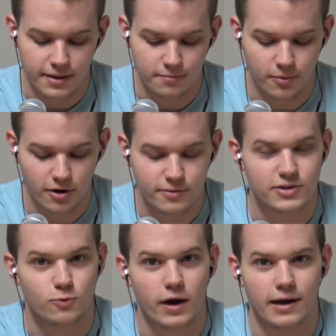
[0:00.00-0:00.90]
part of the
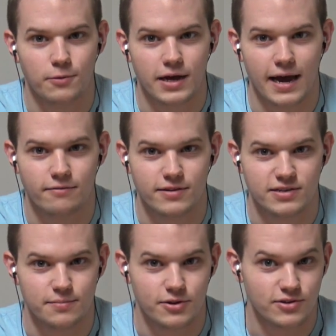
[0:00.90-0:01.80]
reason why I want to have these
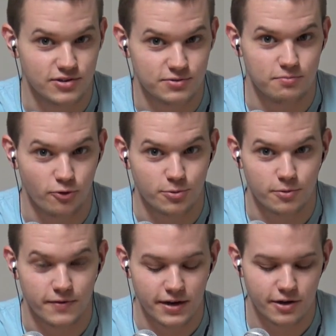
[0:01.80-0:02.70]
CPUs multiple
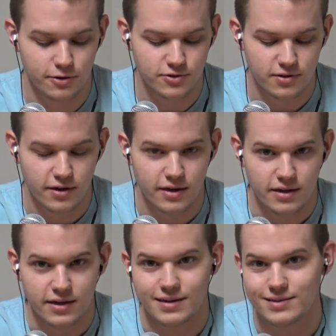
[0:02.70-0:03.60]
videos
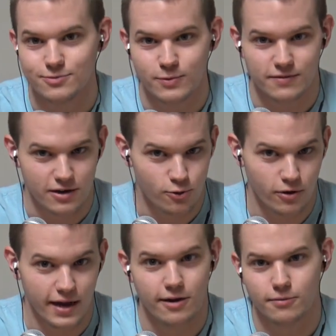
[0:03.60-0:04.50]
is we've got core
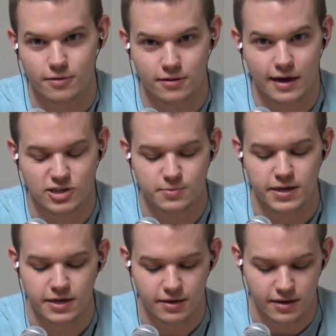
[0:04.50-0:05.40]
count, clock
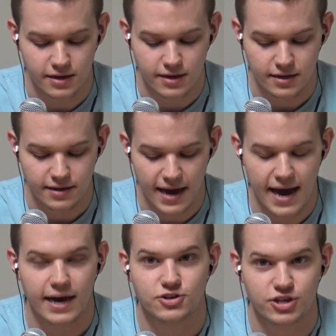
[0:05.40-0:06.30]
speed,
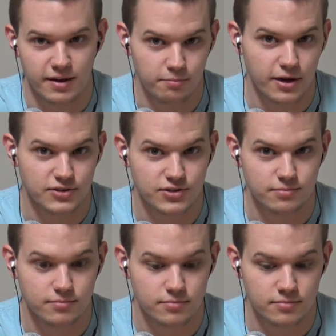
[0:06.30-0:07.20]
cache, and bus.
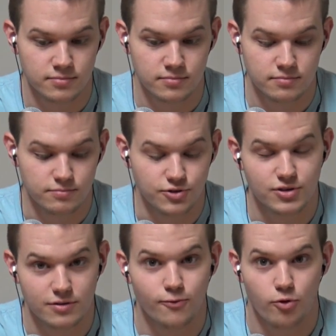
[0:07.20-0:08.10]
Those are
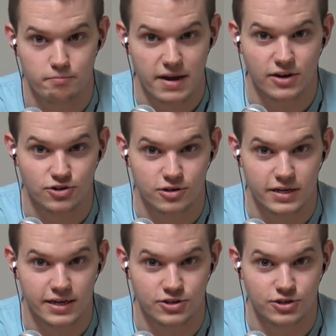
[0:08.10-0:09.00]
the 4 major
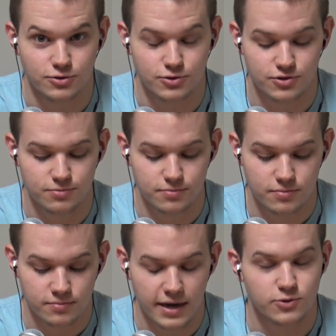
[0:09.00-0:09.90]
issues,
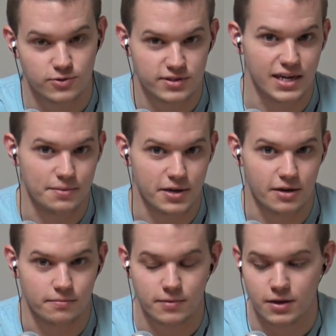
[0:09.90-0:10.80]
as well as TDP.
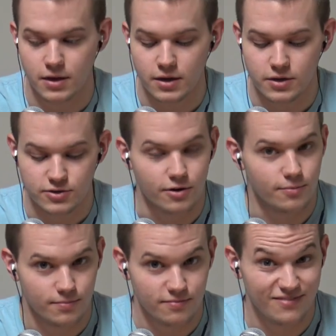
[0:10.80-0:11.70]
So
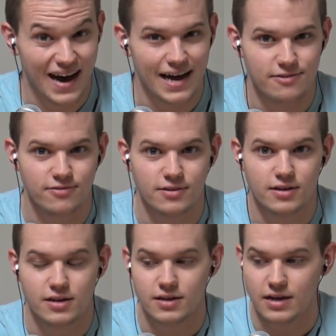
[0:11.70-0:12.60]
5.
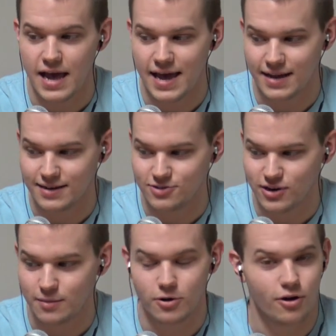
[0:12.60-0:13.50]
And
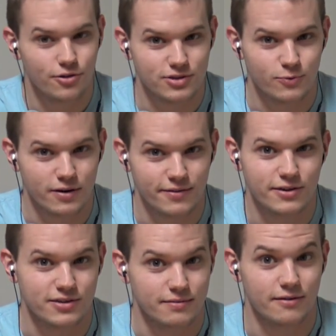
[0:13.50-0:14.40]
trying to put all those in one video
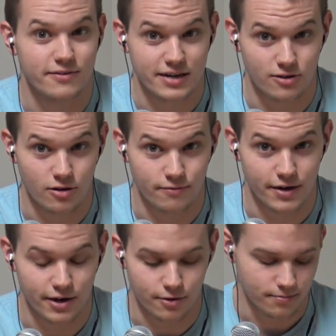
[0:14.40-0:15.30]
is going to be a very long
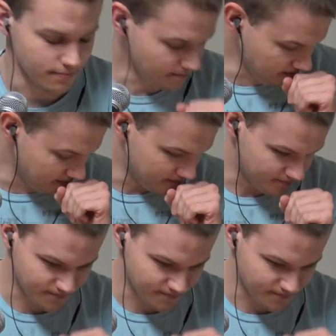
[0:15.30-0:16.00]
video. So